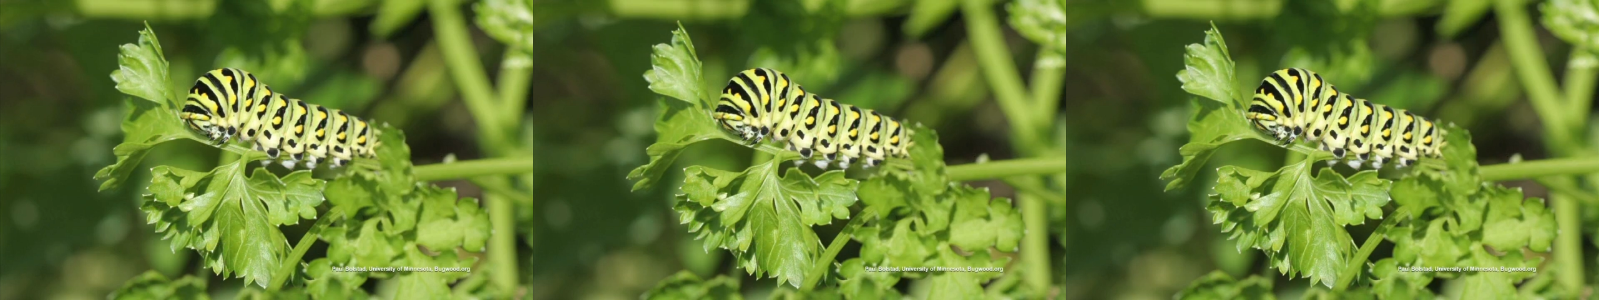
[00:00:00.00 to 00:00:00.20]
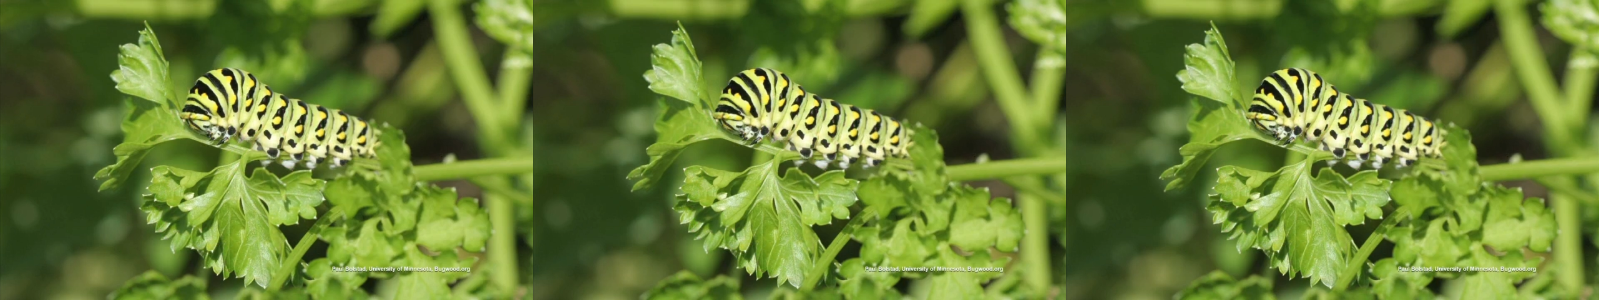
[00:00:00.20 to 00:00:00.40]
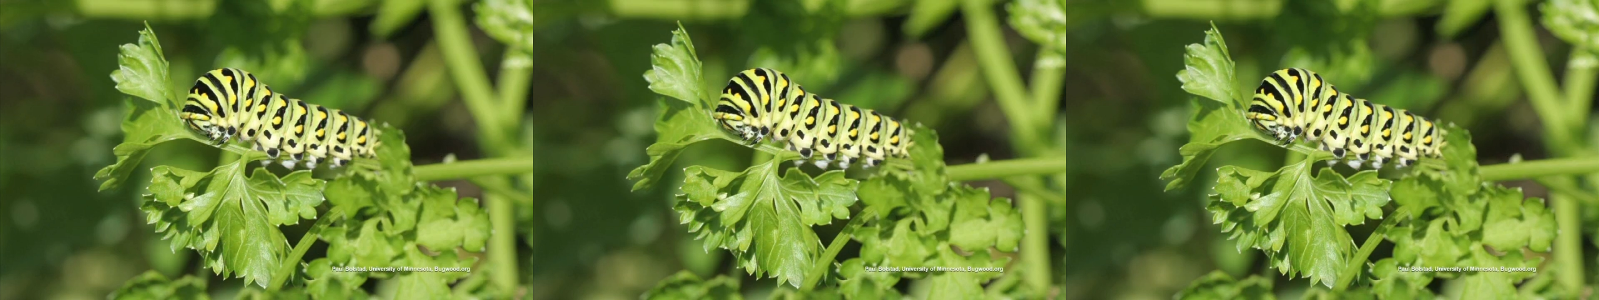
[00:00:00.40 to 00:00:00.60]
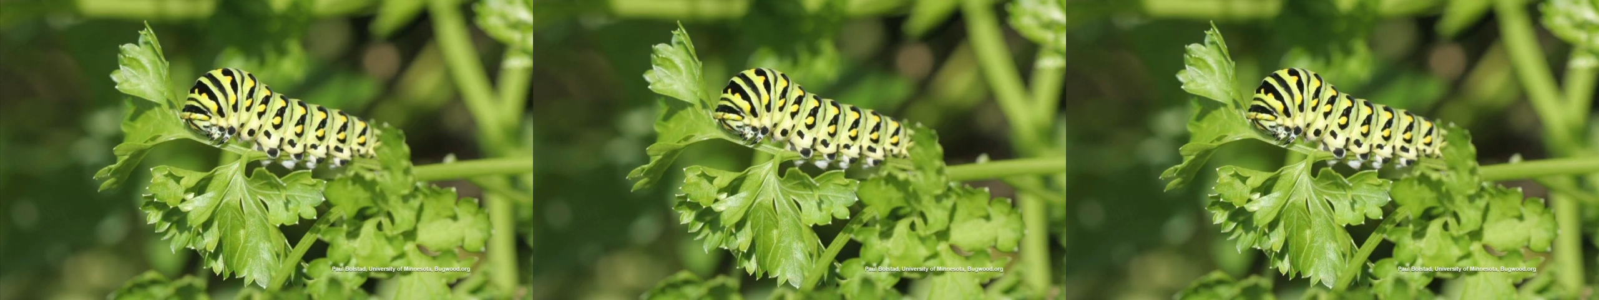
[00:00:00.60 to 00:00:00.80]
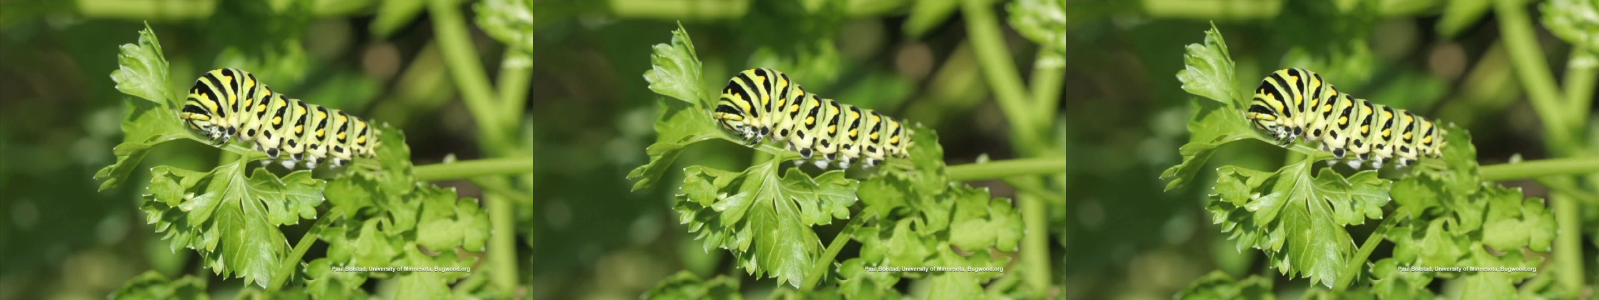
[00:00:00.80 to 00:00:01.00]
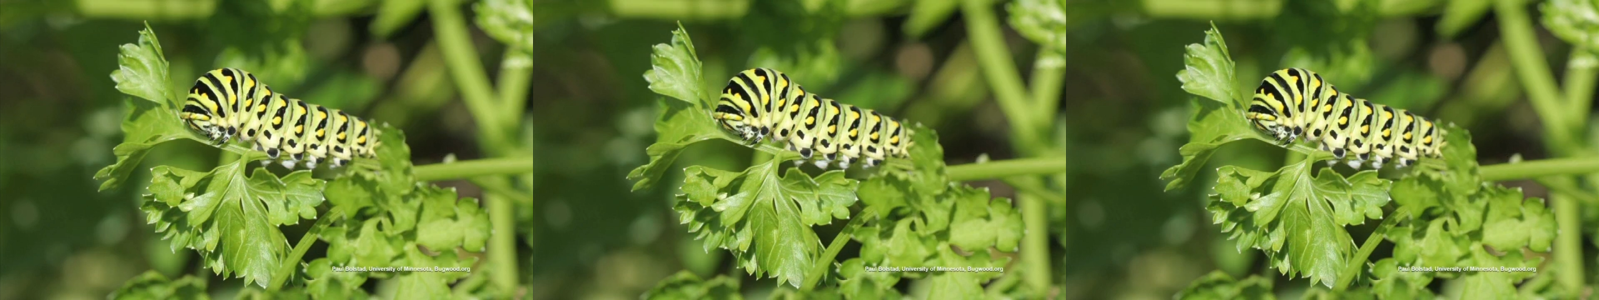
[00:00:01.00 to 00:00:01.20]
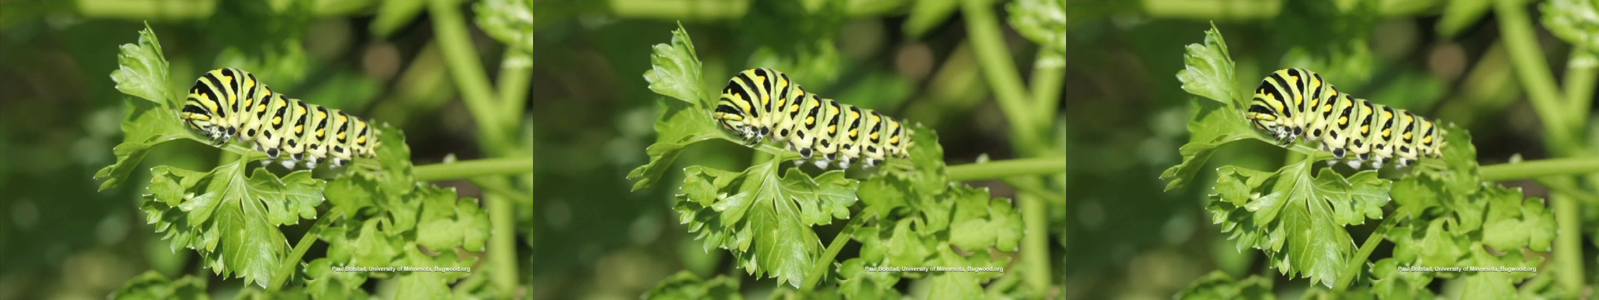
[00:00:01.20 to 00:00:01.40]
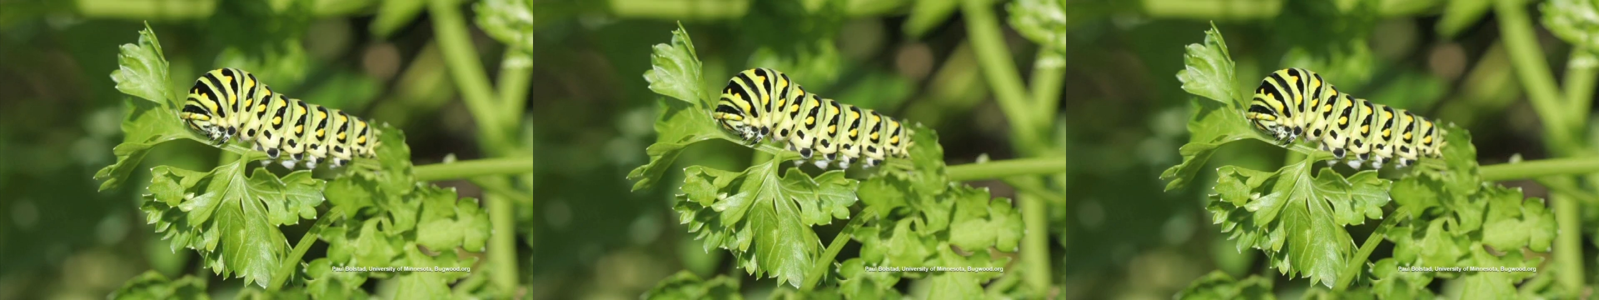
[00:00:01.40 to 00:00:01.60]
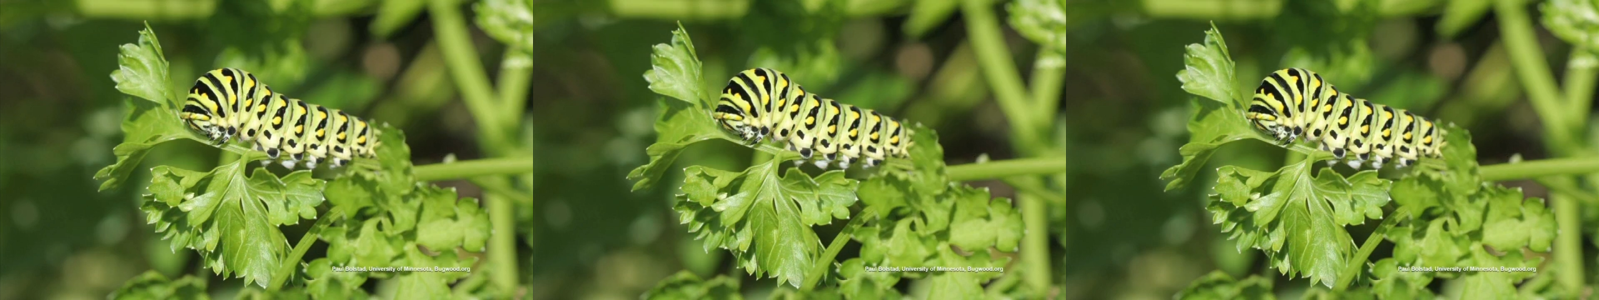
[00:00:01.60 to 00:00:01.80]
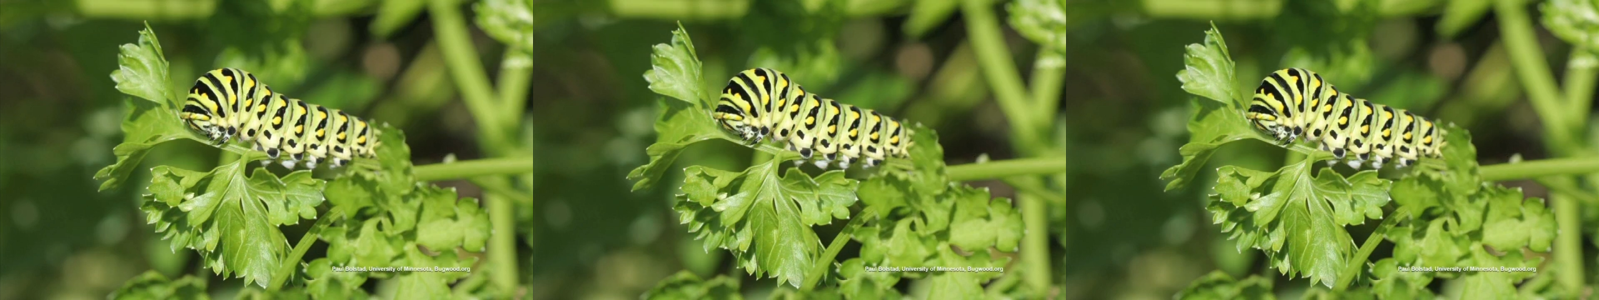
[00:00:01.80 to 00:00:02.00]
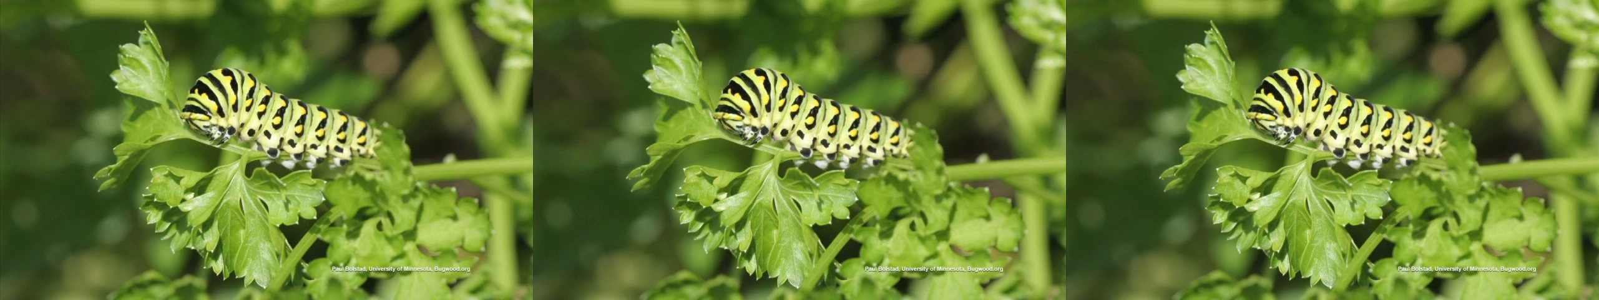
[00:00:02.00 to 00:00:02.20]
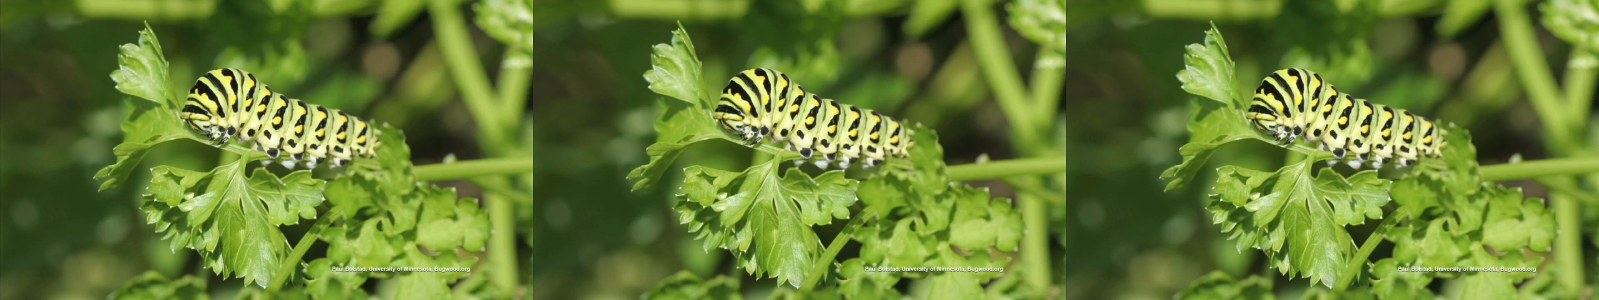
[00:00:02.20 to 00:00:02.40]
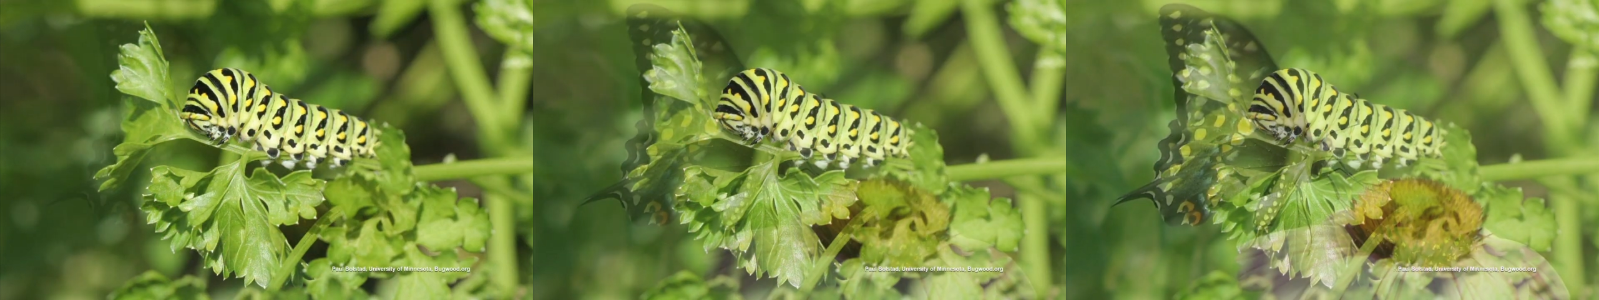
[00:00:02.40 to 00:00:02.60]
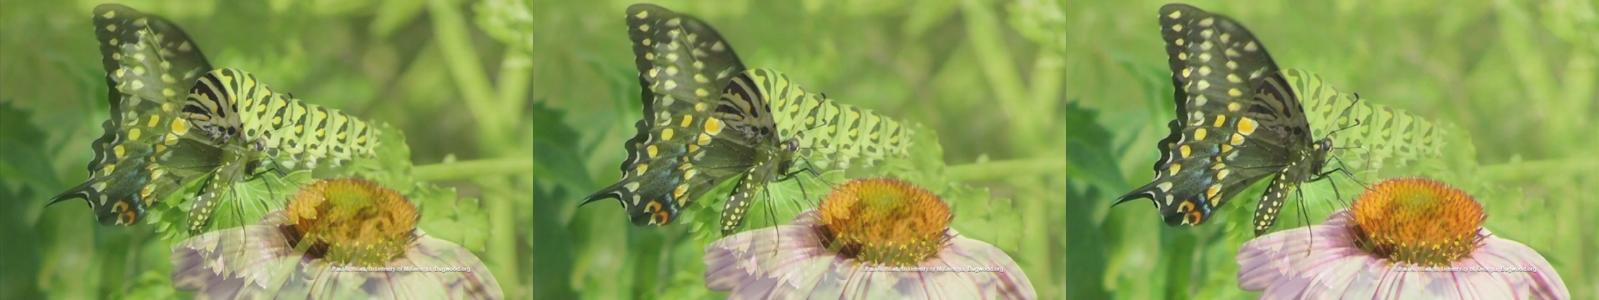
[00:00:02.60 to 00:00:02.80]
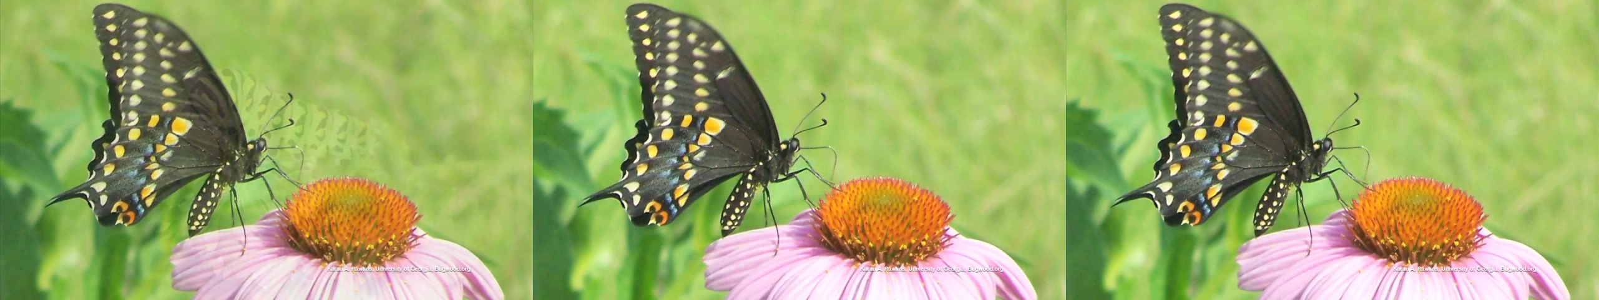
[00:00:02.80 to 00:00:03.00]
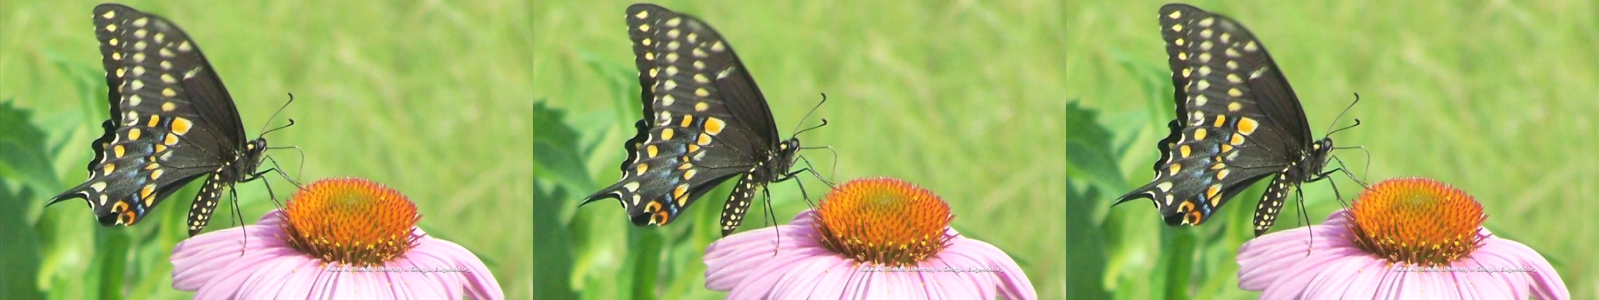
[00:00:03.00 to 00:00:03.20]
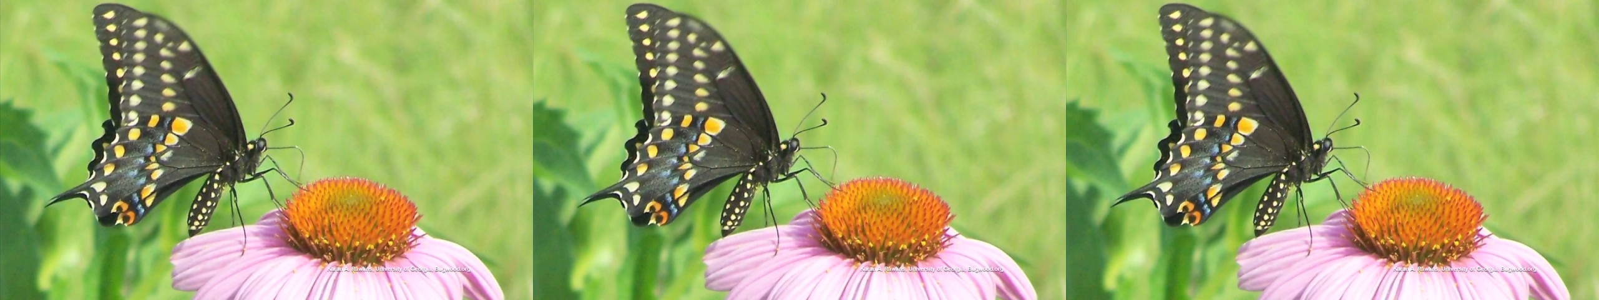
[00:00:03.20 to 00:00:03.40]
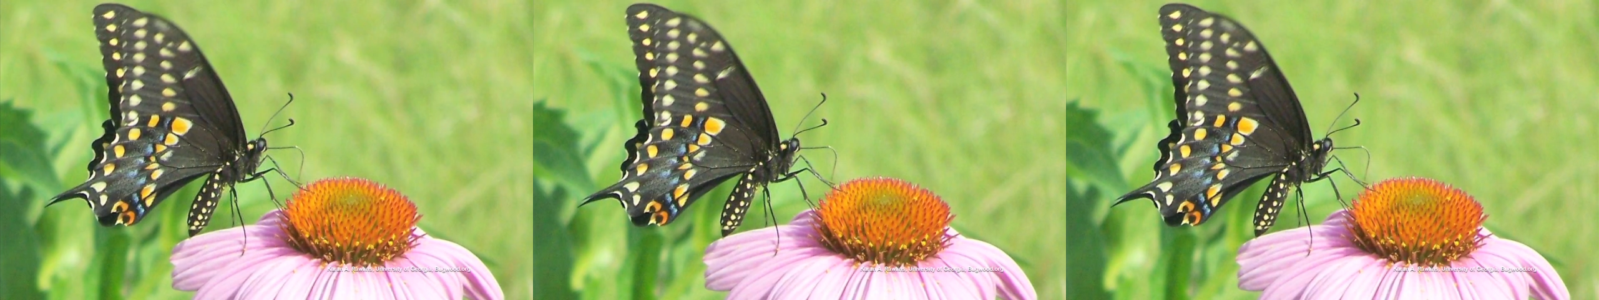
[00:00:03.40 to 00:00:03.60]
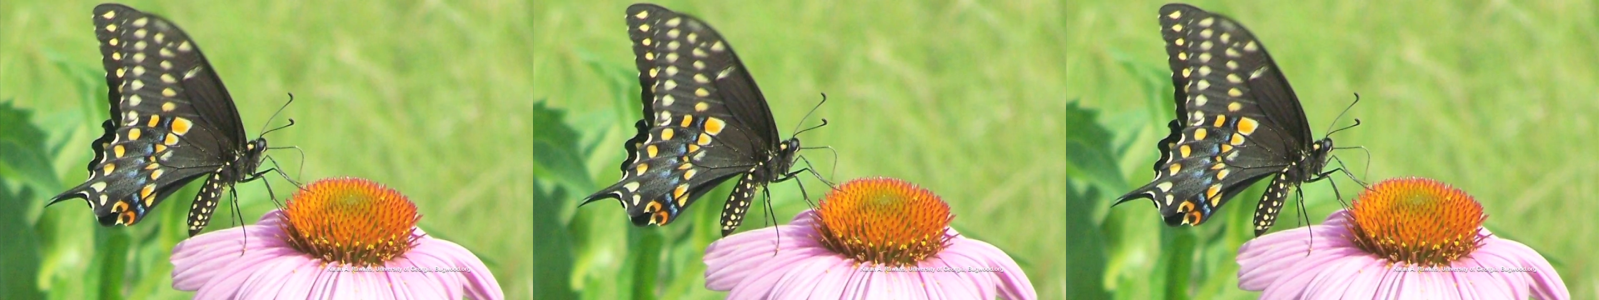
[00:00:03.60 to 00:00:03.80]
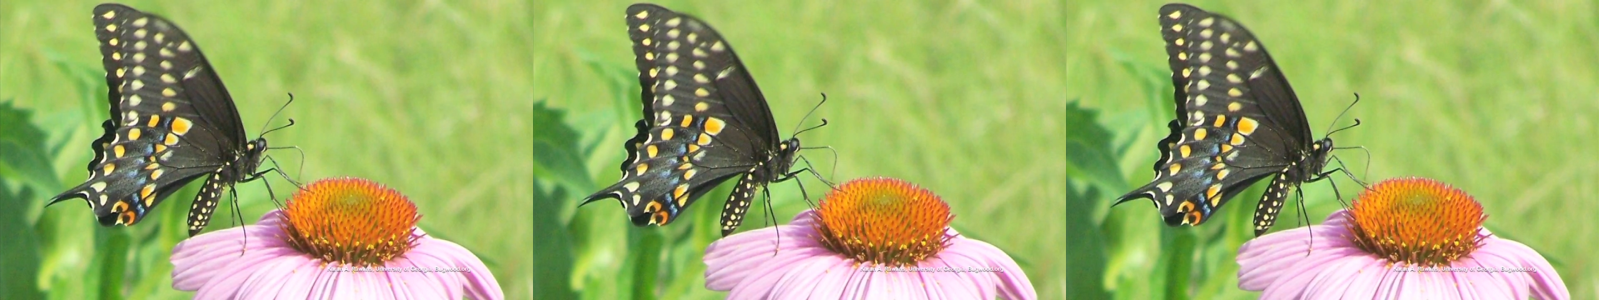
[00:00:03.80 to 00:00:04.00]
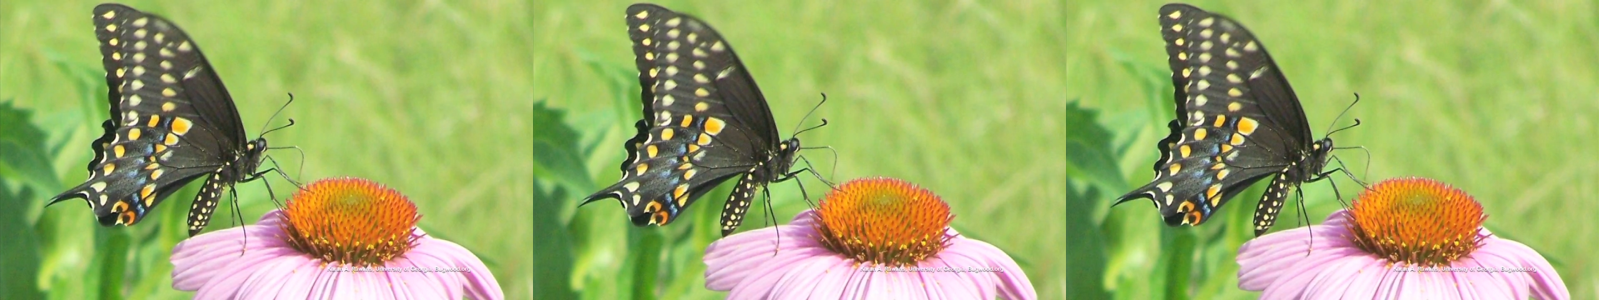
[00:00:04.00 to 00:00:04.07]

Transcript: Nobody's mouth can be seen.